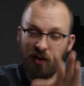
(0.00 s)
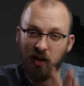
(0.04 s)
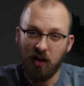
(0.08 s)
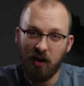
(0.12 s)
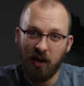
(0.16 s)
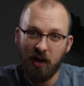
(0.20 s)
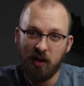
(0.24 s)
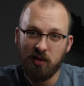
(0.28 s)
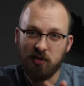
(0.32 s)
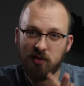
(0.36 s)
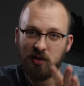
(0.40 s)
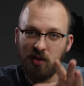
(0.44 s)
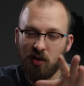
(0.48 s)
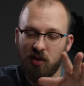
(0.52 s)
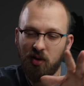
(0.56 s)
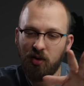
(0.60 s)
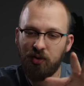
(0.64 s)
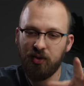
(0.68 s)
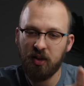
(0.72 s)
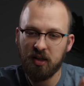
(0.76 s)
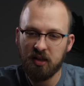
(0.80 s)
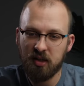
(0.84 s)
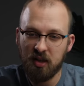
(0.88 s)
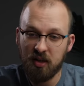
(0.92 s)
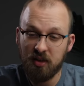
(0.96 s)
the last on
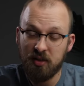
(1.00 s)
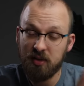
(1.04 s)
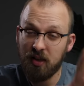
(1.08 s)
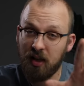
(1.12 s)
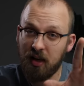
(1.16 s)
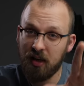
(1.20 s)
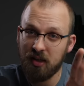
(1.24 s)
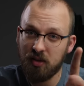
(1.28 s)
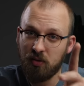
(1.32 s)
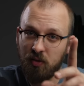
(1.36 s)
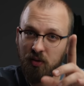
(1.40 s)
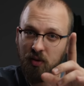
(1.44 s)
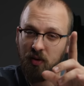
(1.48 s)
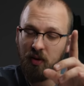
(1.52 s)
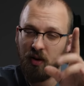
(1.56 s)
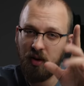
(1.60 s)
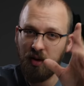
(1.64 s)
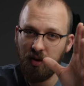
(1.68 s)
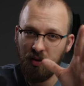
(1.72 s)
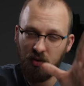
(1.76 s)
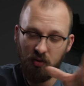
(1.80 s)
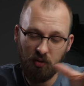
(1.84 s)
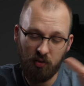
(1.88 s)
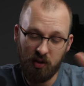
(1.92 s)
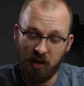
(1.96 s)
this list, and
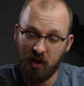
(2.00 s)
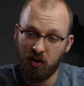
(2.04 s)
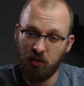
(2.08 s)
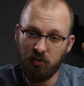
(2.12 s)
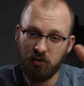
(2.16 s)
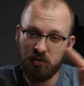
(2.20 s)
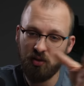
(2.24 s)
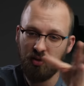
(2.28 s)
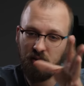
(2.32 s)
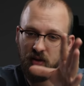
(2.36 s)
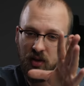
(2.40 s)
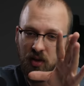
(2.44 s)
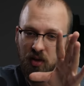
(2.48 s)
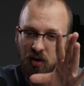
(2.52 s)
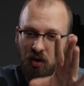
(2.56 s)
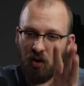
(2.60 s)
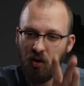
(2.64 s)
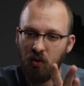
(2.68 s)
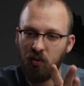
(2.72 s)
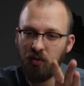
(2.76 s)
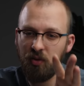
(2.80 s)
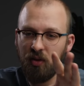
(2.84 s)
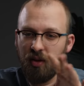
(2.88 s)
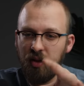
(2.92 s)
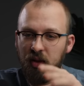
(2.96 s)
also the
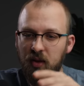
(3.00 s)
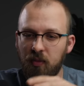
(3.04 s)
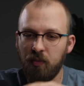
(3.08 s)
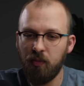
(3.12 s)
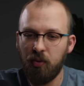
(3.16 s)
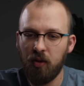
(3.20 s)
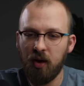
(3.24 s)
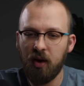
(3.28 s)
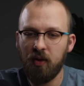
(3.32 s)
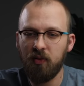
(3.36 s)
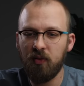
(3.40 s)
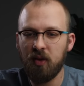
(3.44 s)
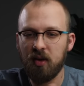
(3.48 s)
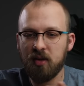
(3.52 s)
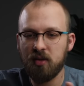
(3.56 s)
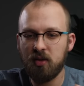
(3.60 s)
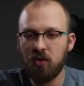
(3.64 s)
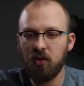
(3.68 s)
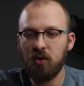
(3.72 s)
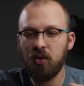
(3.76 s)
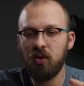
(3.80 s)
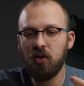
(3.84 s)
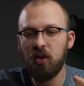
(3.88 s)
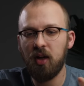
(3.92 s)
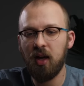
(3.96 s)
only brand that is
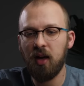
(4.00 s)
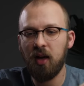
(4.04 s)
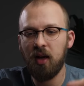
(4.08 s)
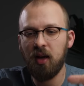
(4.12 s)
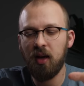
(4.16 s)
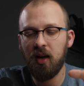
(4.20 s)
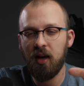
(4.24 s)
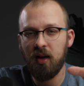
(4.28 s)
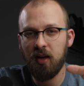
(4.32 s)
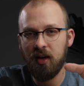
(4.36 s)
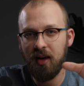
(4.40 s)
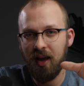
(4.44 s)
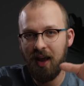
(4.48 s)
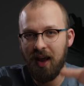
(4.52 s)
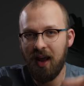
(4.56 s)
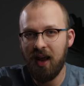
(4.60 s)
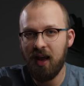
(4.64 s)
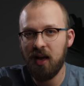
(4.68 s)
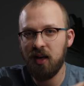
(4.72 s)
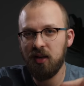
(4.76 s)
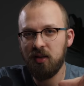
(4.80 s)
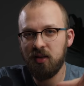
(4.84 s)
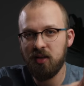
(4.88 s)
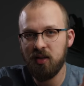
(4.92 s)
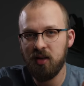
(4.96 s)
going to get an
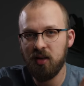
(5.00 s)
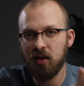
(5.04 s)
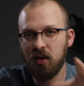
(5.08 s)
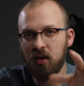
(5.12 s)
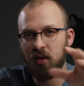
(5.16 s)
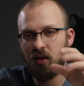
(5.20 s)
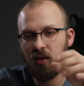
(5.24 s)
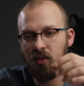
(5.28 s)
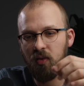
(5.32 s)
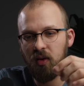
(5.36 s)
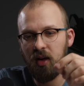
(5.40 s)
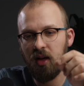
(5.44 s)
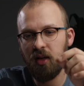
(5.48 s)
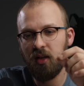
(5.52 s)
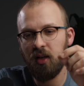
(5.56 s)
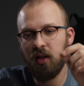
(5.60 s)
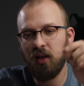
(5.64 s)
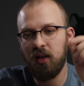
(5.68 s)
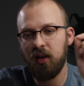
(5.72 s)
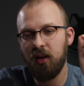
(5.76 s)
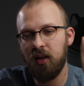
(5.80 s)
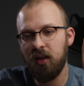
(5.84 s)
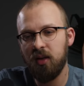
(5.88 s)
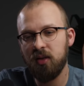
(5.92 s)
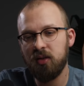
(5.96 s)
A tier
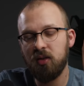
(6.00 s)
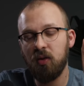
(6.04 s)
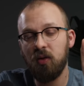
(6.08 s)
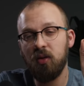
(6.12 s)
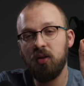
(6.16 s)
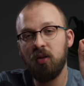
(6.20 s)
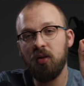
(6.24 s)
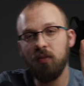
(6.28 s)
rating, is going